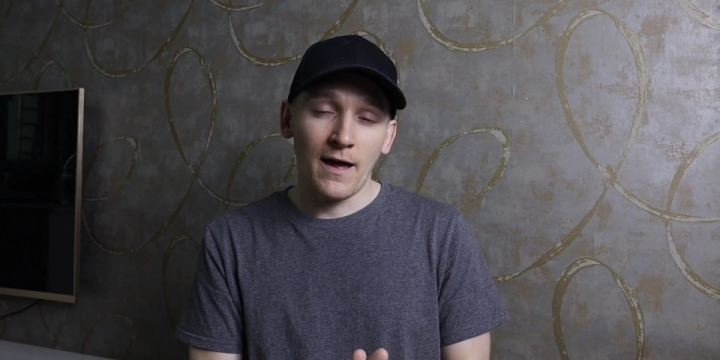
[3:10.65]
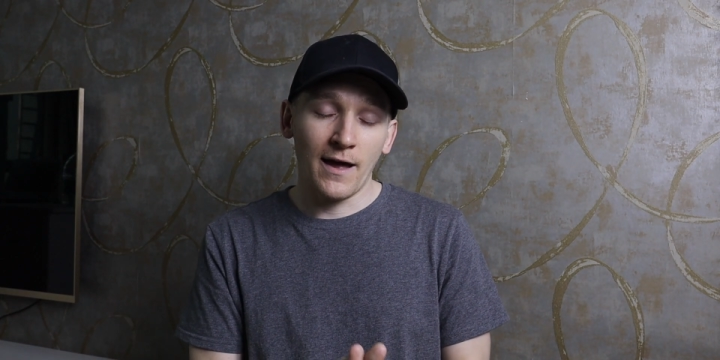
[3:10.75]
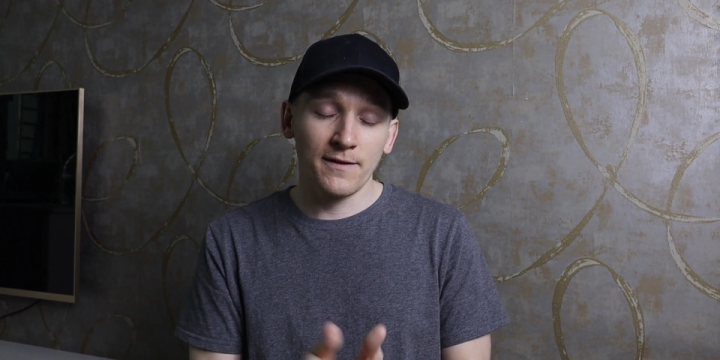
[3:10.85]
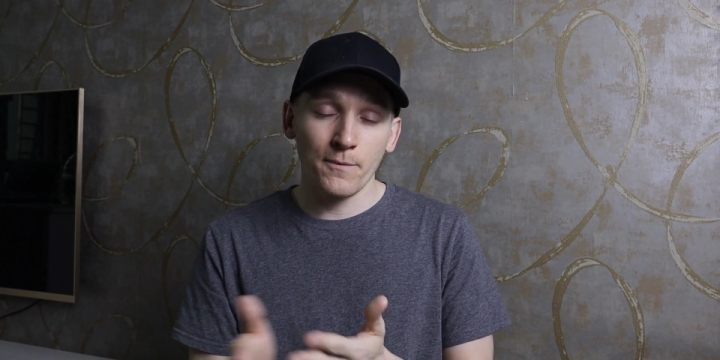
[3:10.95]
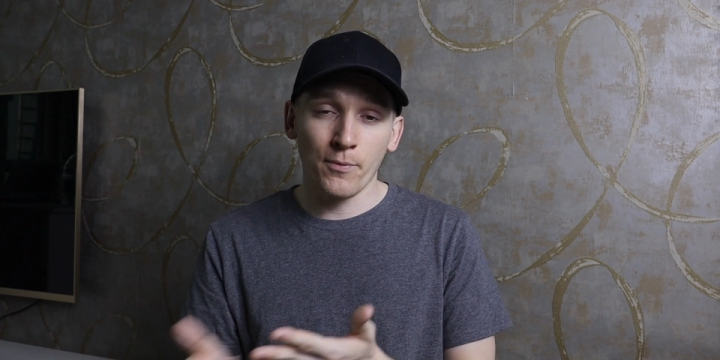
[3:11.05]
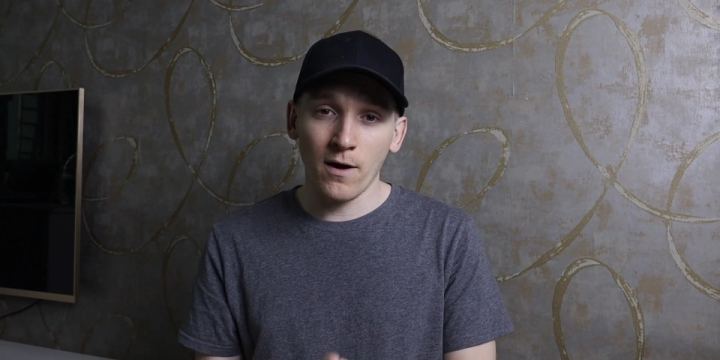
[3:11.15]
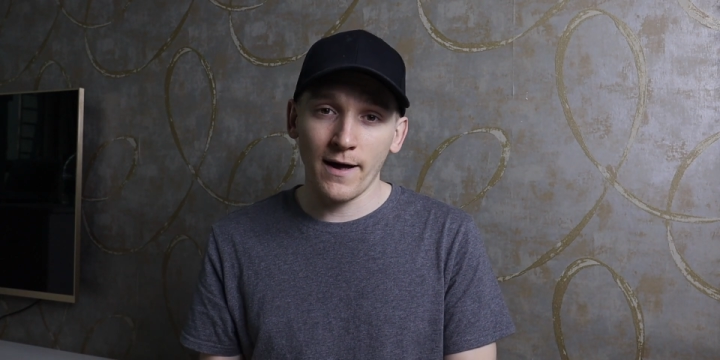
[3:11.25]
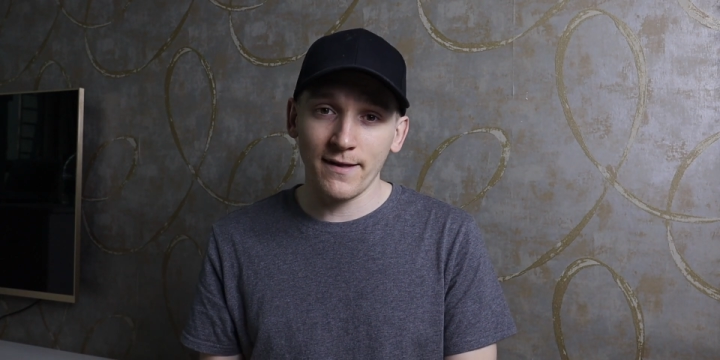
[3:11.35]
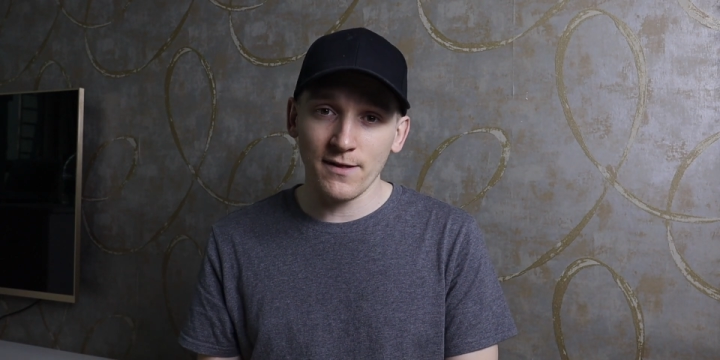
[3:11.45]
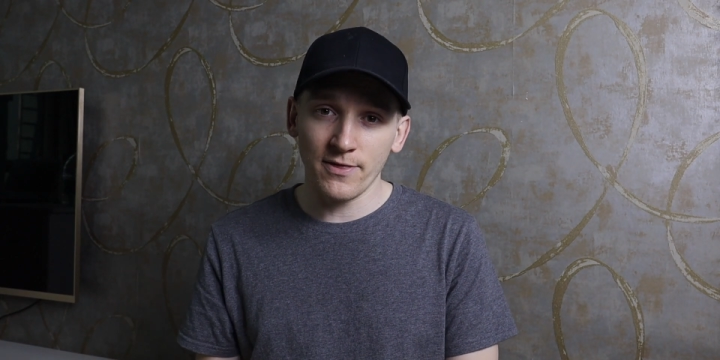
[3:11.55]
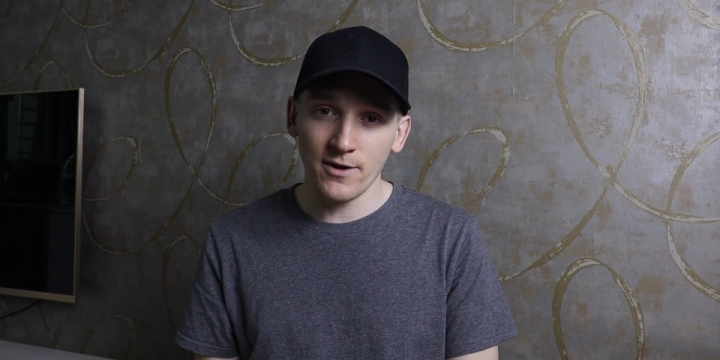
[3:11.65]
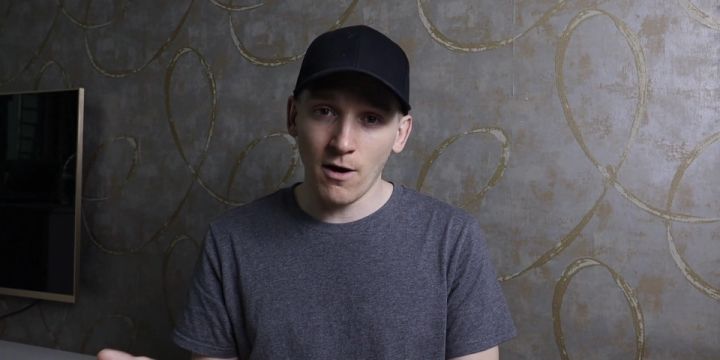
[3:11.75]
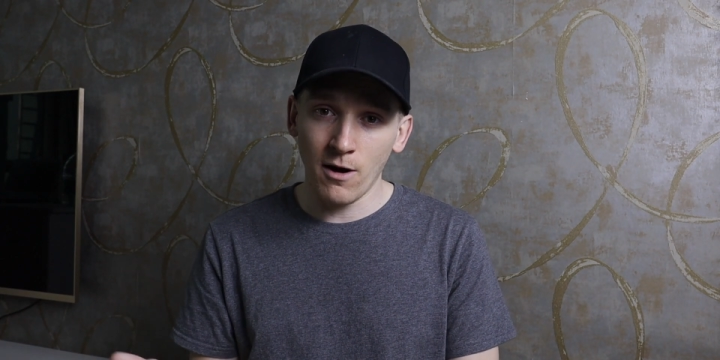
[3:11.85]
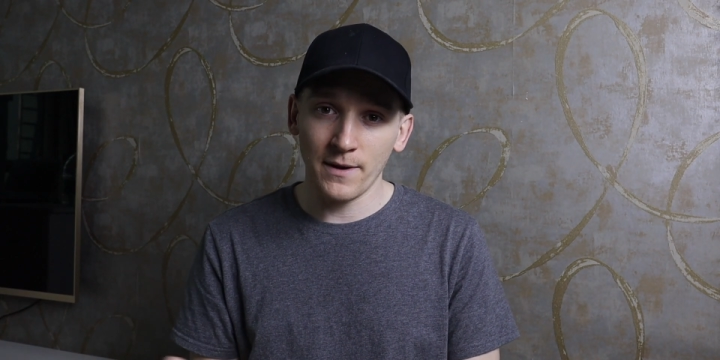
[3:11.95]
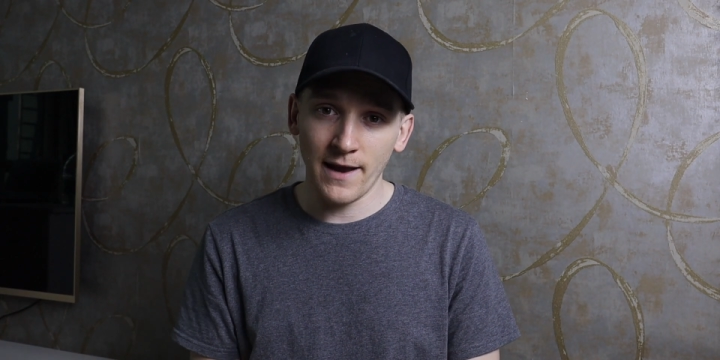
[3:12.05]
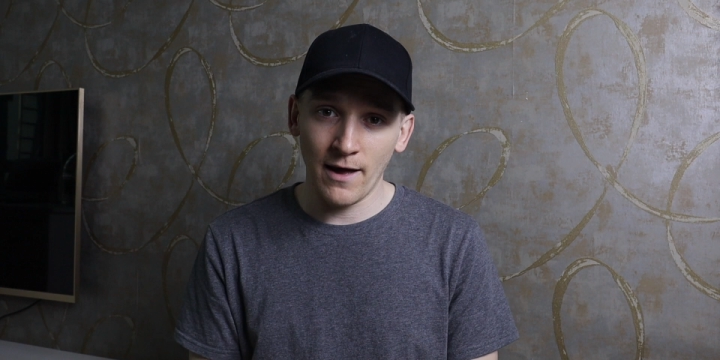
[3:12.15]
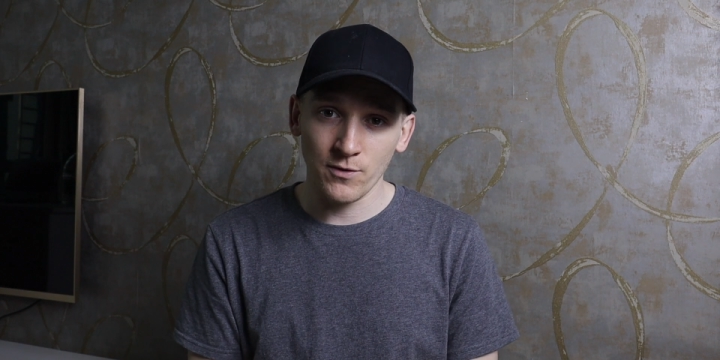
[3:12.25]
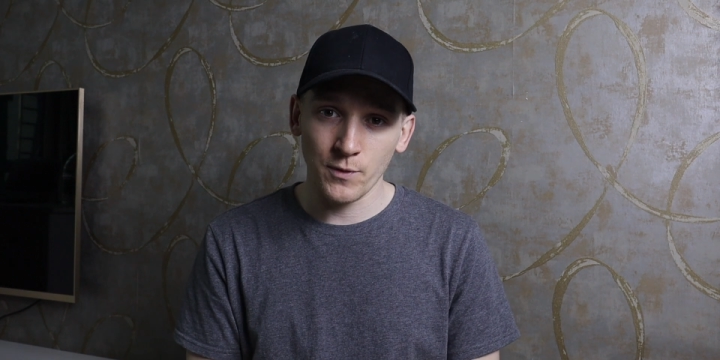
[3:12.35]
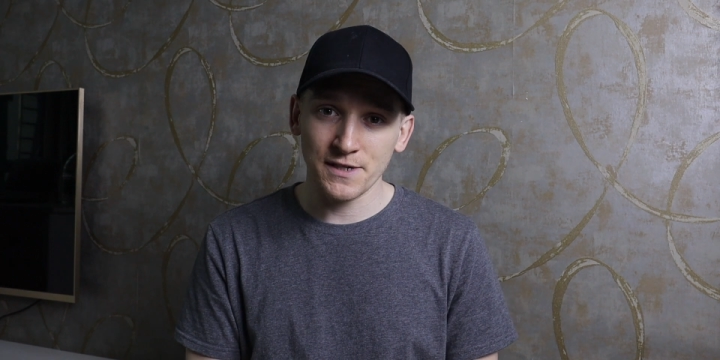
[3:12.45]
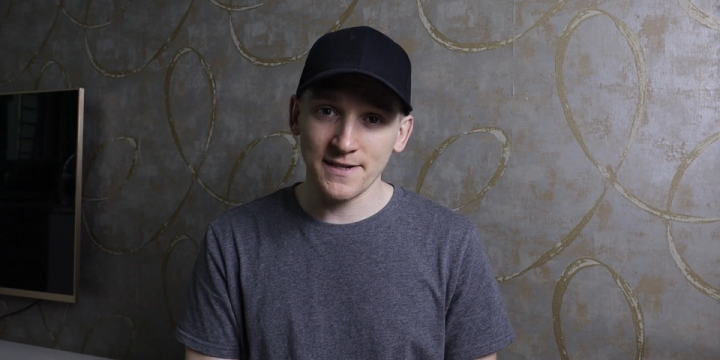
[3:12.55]
a surprise that ARM
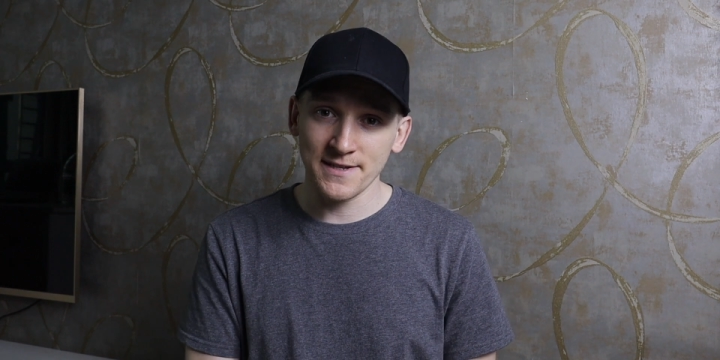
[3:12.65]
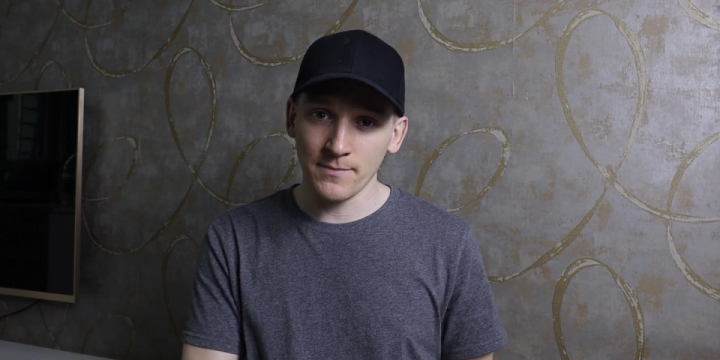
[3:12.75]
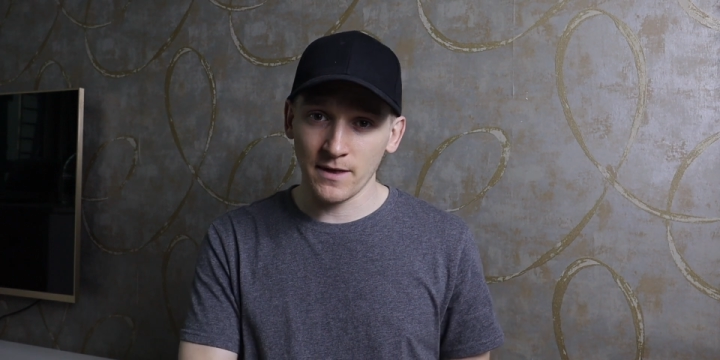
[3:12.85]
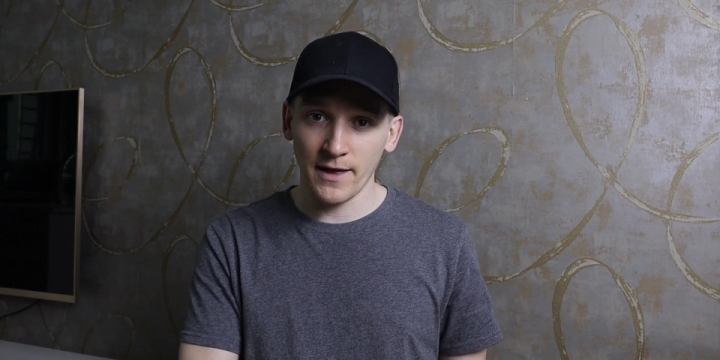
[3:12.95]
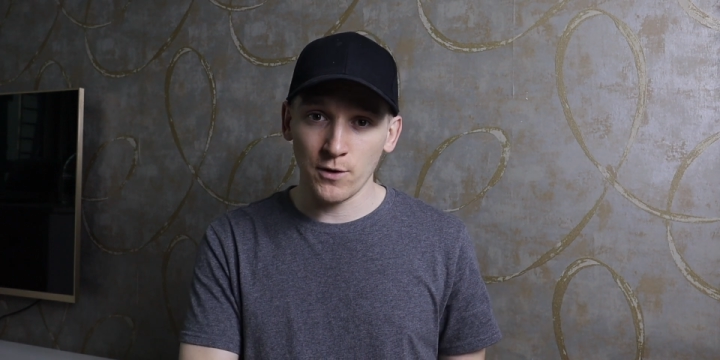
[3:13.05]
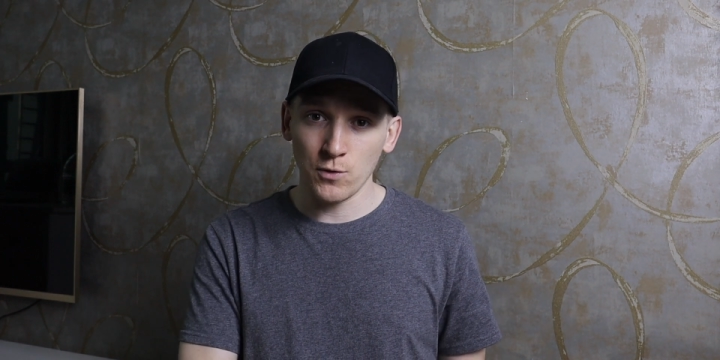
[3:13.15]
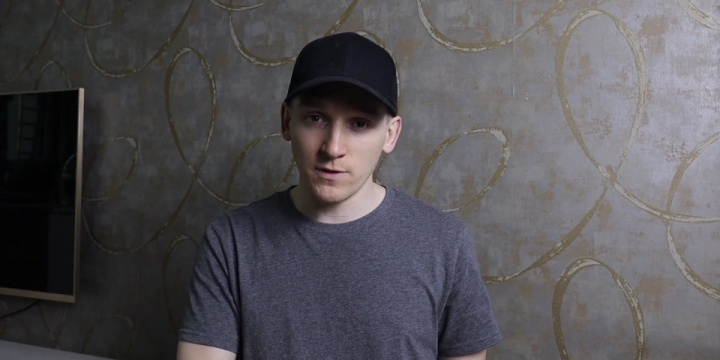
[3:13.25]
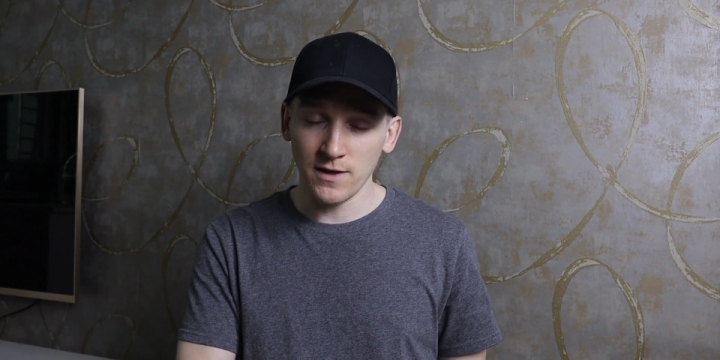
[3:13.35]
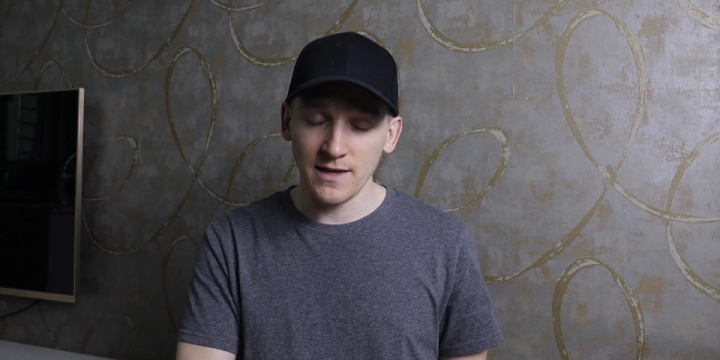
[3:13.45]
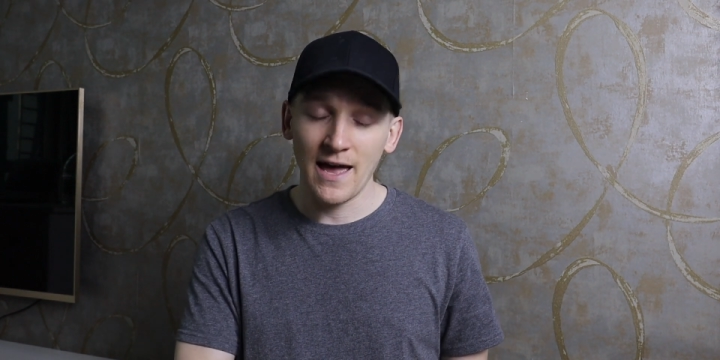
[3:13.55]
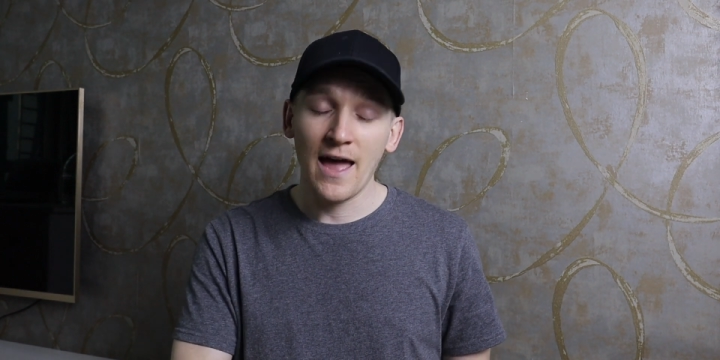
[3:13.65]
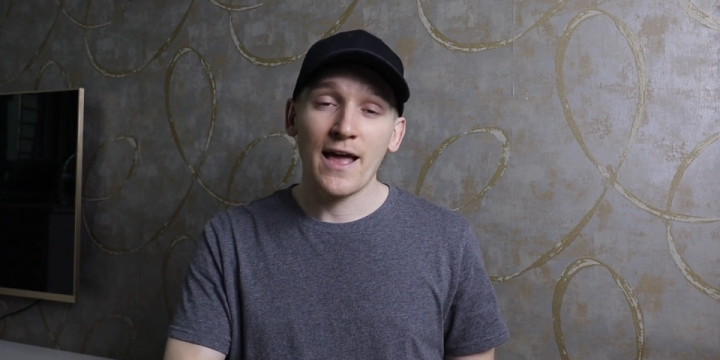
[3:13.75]
announced, which is something they called the